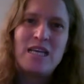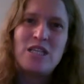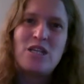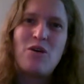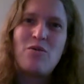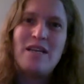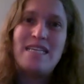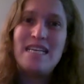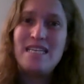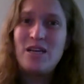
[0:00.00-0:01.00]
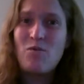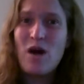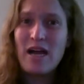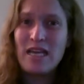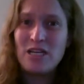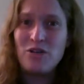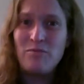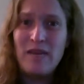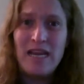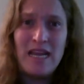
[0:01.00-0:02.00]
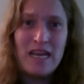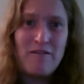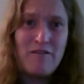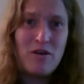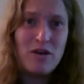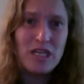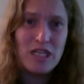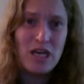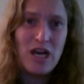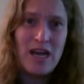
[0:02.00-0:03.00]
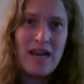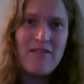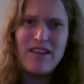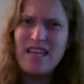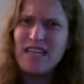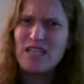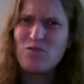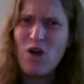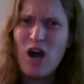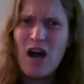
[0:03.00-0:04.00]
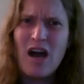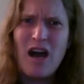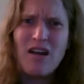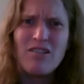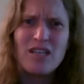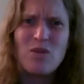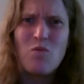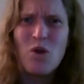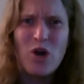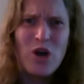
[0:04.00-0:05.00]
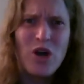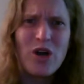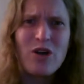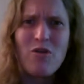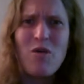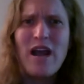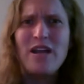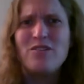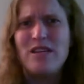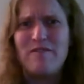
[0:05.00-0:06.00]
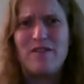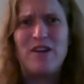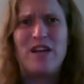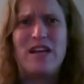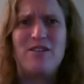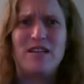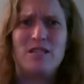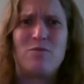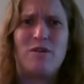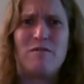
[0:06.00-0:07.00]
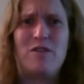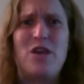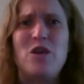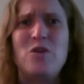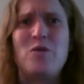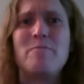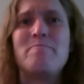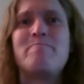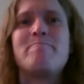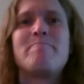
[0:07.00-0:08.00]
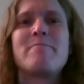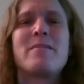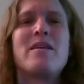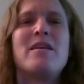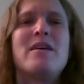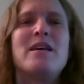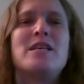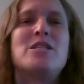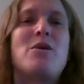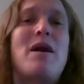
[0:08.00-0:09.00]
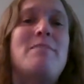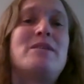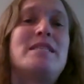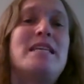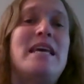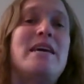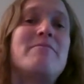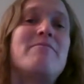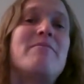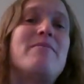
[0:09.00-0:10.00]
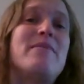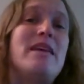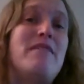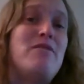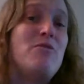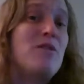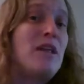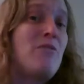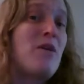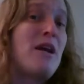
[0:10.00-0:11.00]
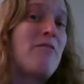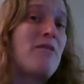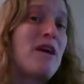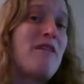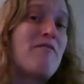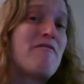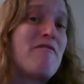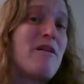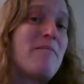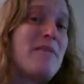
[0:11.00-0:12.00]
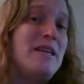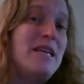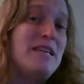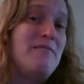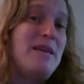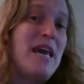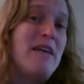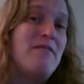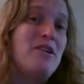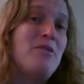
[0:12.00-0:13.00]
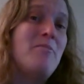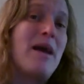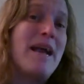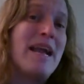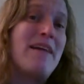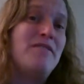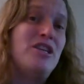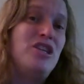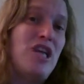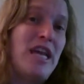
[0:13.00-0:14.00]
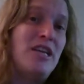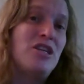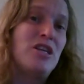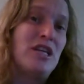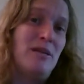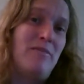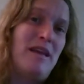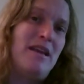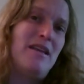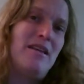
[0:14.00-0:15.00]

So it's easy to walk into a meeting and focus on everything that's wrong or doesn't work, or why you're different or doesn't work for you. So I'm just saying, if you really want to recover from addictive behavior, you might have to change a little bit.